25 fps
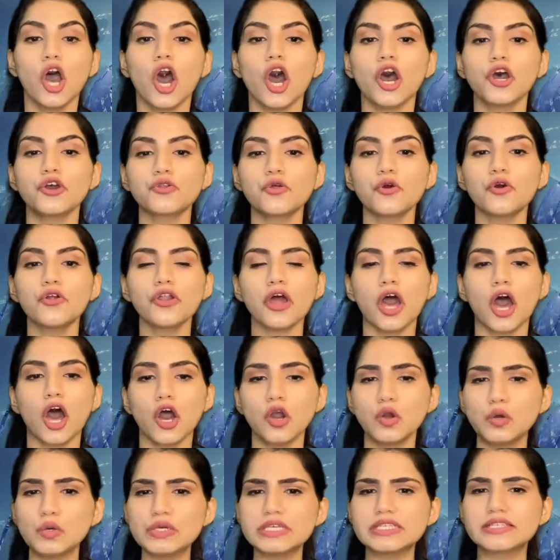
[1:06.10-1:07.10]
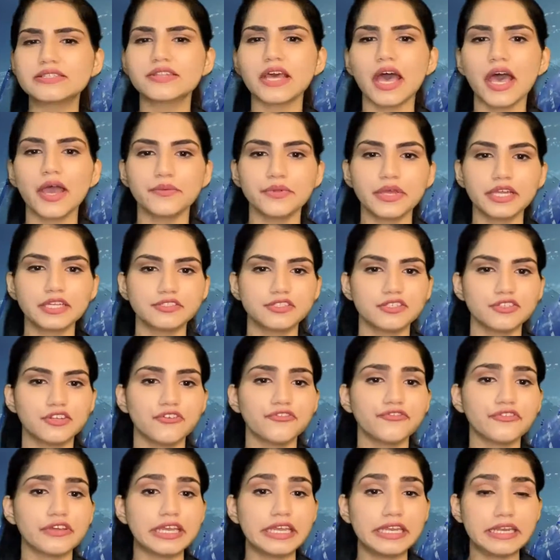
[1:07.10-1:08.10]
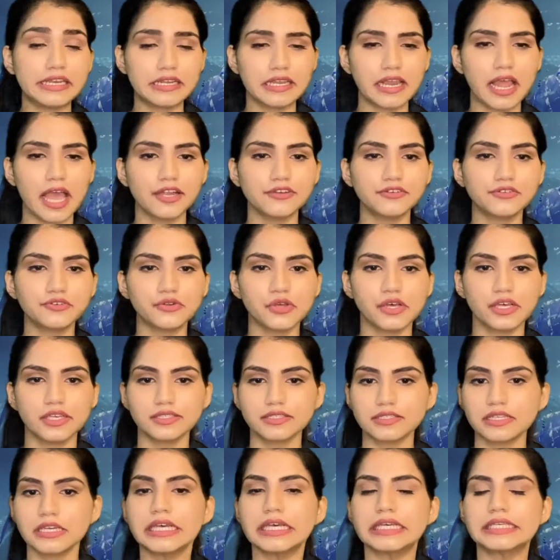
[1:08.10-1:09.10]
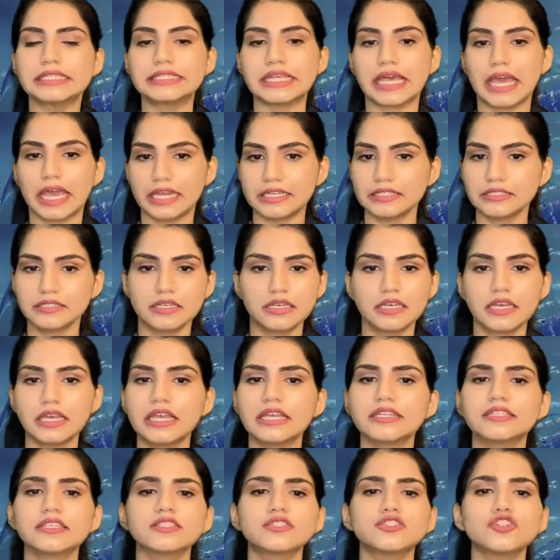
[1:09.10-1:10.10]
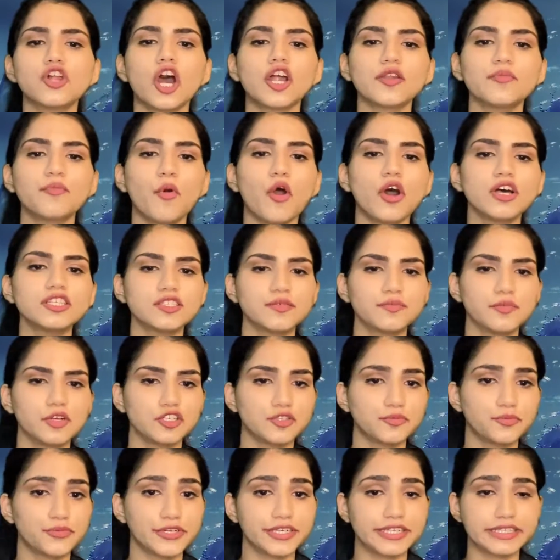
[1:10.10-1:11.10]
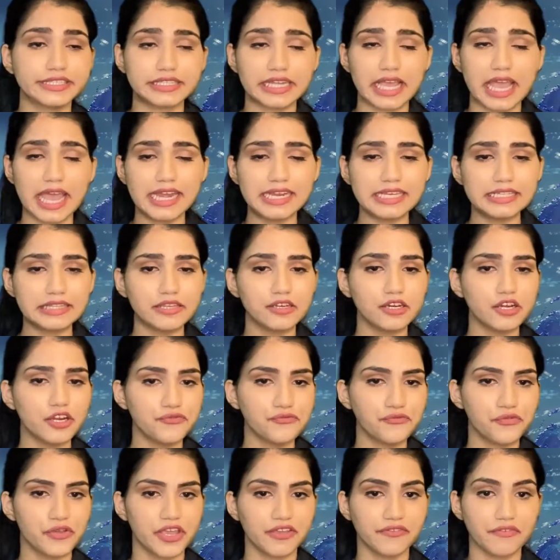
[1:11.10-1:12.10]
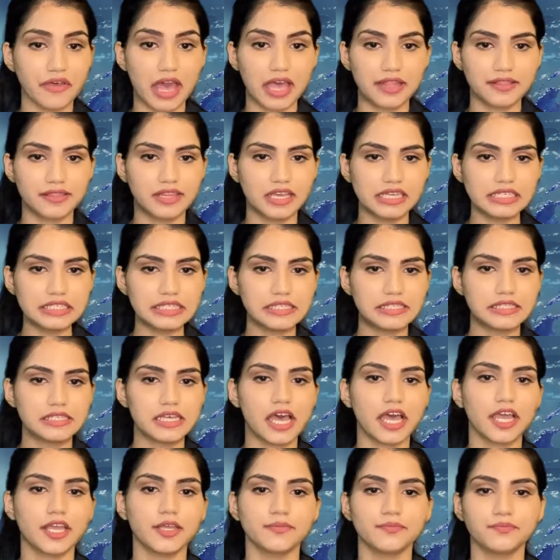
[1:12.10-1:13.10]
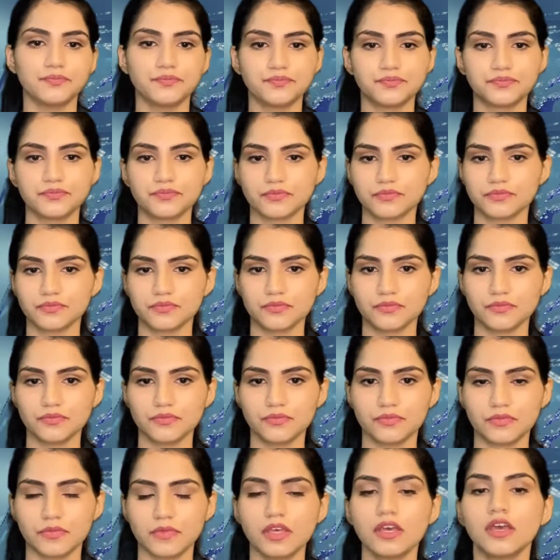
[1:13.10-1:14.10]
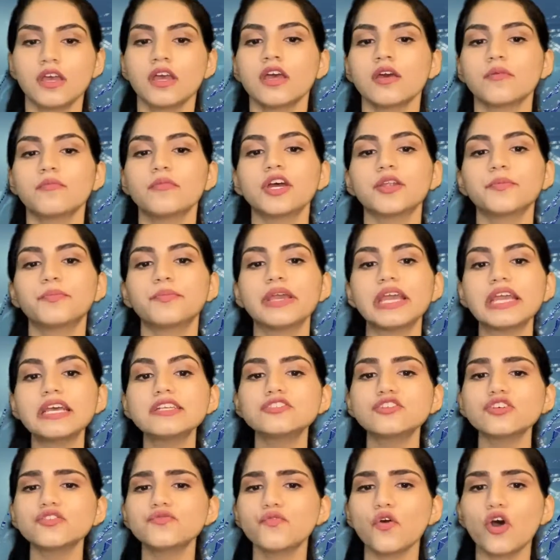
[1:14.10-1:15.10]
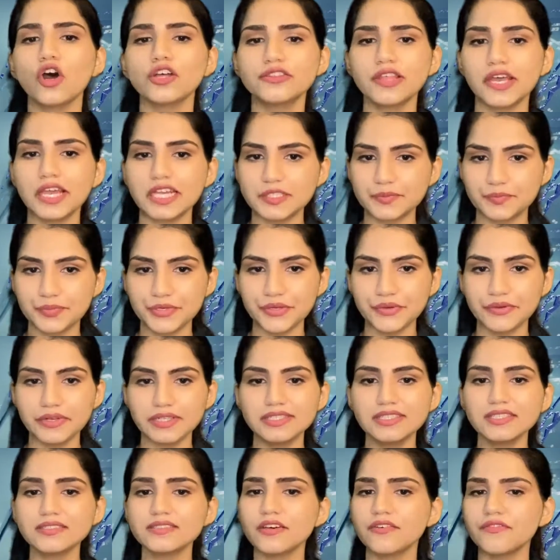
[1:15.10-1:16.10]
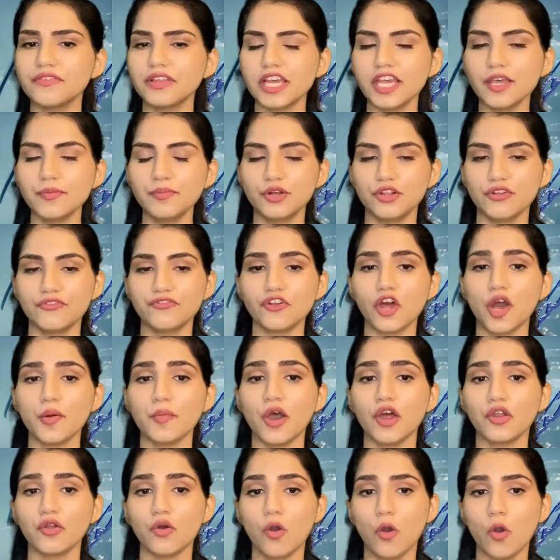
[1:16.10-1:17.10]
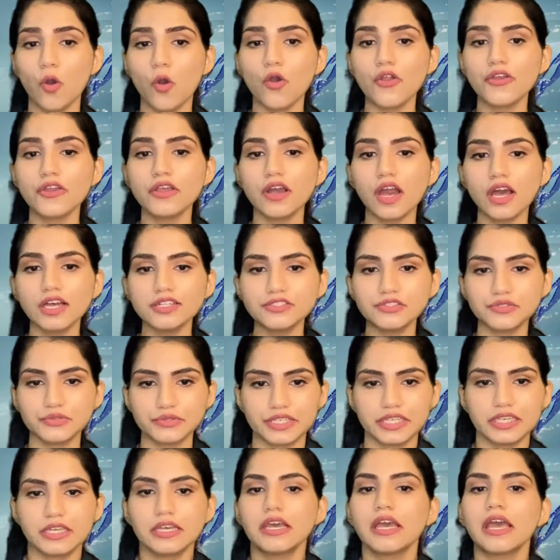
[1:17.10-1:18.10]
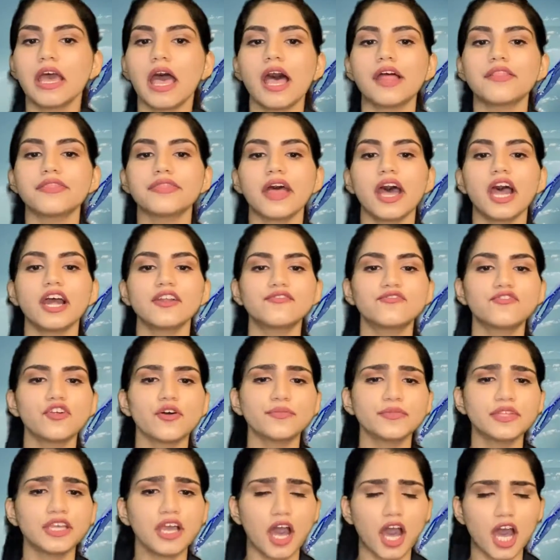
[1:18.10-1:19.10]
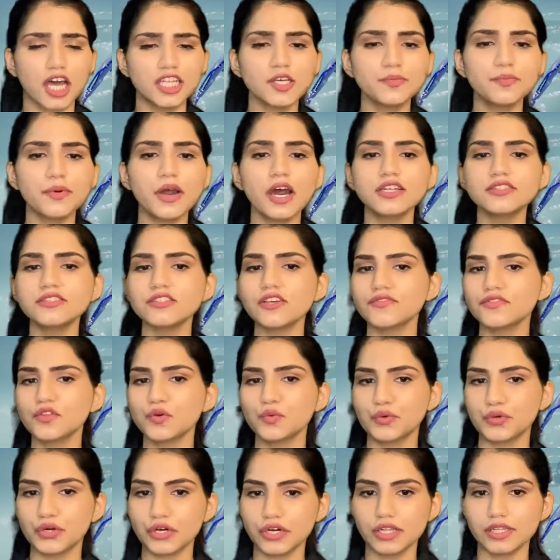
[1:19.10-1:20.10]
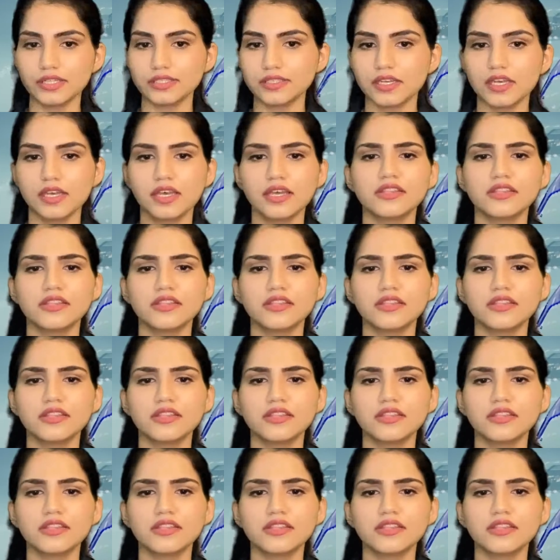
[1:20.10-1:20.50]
Arora, who is director of Inclan Trust, said, it is not possible to predict any third wave at this time. But based on what the experience is available from our own country and that from the other parts of the world,